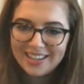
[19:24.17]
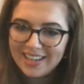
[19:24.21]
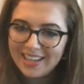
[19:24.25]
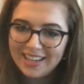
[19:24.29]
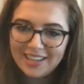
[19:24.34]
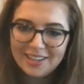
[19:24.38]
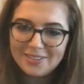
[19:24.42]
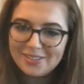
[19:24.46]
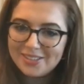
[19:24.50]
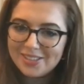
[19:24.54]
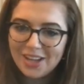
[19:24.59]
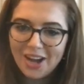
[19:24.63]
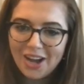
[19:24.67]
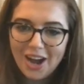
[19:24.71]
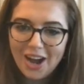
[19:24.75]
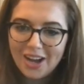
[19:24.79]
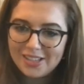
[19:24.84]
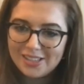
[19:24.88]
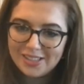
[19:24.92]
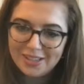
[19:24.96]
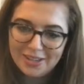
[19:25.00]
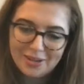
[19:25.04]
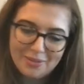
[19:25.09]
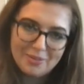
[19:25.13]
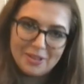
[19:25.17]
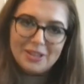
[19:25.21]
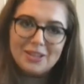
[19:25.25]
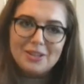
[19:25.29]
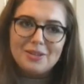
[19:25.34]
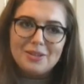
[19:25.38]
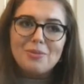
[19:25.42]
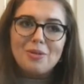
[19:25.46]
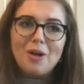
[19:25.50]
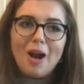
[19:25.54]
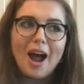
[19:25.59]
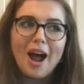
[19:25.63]
It was awesome. The
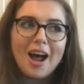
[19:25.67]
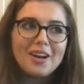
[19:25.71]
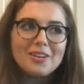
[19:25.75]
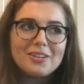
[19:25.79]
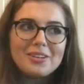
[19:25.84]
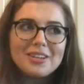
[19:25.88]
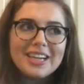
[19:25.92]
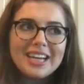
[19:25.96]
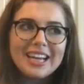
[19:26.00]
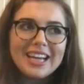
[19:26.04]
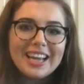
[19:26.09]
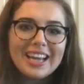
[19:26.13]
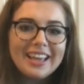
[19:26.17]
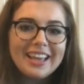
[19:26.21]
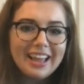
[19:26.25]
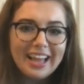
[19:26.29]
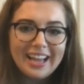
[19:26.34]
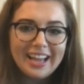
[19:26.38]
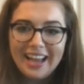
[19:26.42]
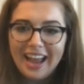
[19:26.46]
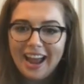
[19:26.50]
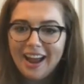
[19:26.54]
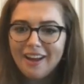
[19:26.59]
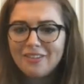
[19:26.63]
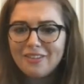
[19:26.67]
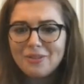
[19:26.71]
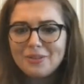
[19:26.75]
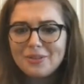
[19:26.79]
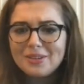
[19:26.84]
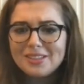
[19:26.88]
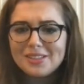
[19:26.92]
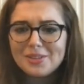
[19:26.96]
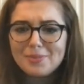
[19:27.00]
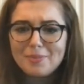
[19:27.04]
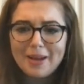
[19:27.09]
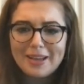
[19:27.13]
camaraderie, like
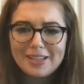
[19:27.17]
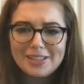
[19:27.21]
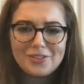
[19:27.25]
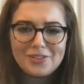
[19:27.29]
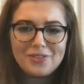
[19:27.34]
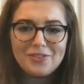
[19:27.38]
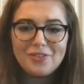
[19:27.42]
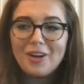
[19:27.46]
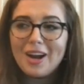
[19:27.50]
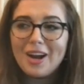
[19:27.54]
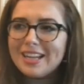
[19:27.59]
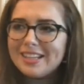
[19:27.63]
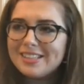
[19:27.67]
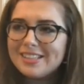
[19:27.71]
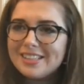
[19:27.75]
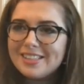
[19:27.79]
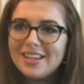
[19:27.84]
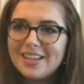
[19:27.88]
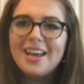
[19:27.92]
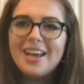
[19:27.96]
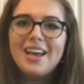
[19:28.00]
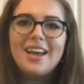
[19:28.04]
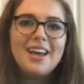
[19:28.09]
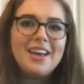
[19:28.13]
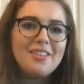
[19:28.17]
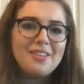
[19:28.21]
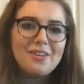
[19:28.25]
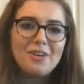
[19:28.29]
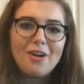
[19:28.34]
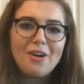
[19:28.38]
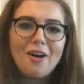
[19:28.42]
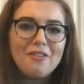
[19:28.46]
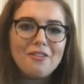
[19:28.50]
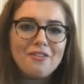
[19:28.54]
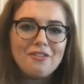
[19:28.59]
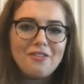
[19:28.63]
everyone's best friends. They're
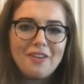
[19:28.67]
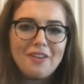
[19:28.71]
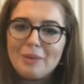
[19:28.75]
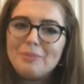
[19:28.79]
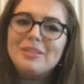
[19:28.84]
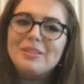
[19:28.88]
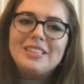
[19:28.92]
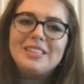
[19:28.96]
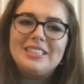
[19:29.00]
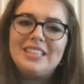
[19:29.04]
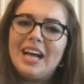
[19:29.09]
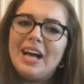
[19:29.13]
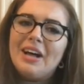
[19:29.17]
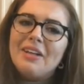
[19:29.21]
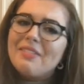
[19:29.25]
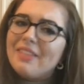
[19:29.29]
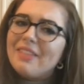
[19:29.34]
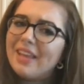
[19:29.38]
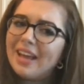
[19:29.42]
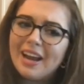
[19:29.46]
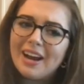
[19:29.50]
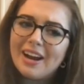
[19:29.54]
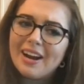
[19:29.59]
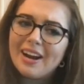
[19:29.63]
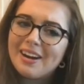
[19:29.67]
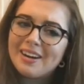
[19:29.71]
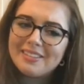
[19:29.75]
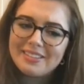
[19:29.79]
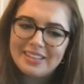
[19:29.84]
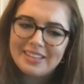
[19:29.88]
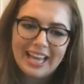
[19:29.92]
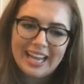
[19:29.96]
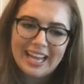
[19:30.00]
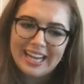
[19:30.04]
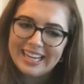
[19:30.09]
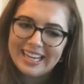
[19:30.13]
all family down there.
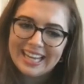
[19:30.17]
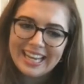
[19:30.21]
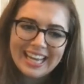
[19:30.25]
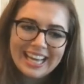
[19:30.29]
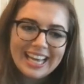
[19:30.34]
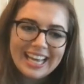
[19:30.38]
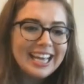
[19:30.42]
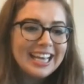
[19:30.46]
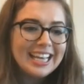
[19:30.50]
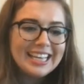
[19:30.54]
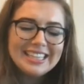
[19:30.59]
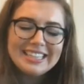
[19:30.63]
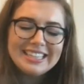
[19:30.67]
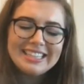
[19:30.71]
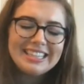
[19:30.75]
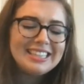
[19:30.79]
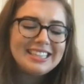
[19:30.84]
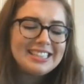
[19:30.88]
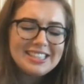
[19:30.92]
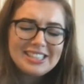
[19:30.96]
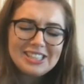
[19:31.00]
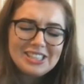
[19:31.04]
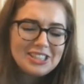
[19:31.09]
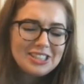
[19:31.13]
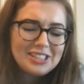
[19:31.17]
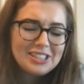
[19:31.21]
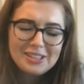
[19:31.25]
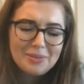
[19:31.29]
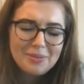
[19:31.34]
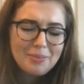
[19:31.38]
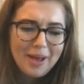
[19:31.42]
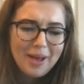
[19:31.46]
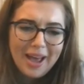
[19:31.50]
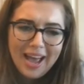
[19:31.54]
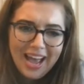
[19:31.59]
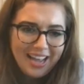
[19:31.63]
Like it's just the
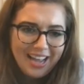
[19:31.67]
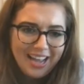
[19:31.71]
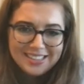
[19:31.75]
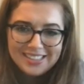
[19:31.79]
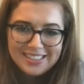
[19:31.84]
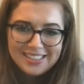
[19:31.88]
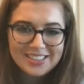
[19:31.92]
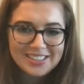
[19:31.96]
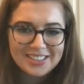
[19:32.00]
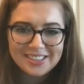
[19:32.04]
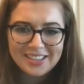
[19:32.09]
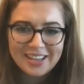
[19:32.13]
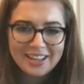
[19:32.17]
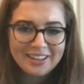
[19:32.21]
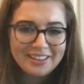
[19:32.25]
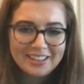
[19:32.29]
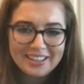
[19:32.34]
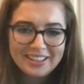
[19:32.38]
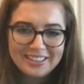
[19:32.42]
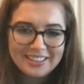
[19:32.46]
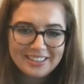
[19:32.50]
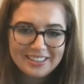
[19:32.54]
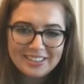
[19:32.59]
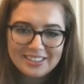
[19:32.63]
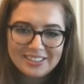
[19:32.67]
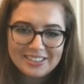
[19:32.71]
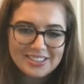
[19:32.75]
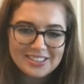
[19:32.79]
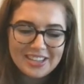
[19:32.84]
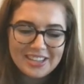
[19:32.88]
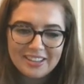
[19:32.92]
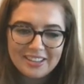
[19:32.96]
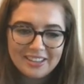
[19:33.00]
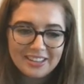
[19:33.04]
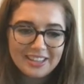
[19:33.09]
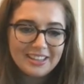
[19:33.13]
best. There's nothing
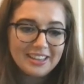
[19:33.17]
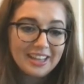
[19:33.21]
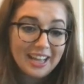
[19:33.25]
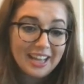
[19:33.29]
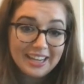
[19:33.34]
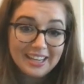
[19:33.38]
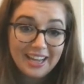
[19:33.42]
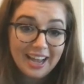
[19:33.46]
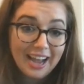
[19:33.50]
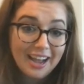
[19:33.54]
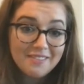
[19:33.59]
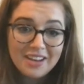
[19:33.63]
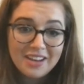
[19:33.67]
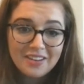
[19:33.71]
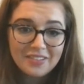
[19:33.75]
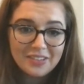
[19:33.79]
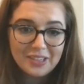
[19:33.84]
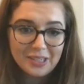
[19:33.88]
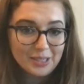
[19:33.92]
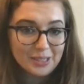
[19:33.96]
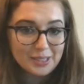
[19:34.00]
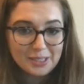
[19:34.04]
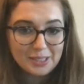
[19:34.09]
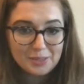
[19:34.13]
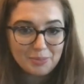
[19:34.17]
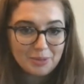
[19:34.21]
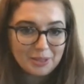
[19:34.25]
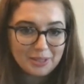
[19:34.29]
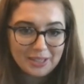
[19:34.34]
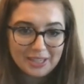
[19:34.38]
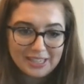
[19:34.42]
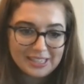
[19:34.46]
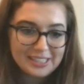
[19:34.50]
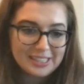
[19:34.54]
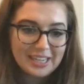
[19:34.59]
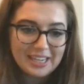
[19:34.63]
like it. I've never
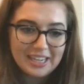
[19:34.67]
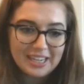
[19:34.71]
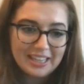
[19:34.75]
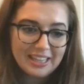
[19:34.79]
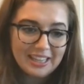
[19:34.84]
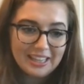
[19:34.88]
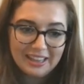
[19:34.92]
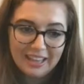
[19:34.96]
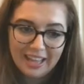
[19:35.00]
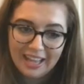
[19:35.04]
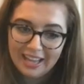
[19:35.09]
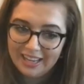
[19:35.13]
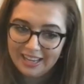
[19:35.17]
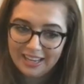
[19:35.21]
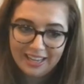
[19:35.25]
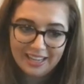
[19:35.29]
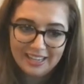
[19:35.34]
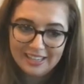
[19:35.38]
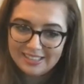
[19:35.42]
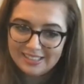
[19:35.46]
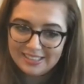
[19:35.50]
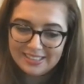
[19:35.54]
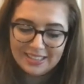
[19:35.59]
experienced anything like it.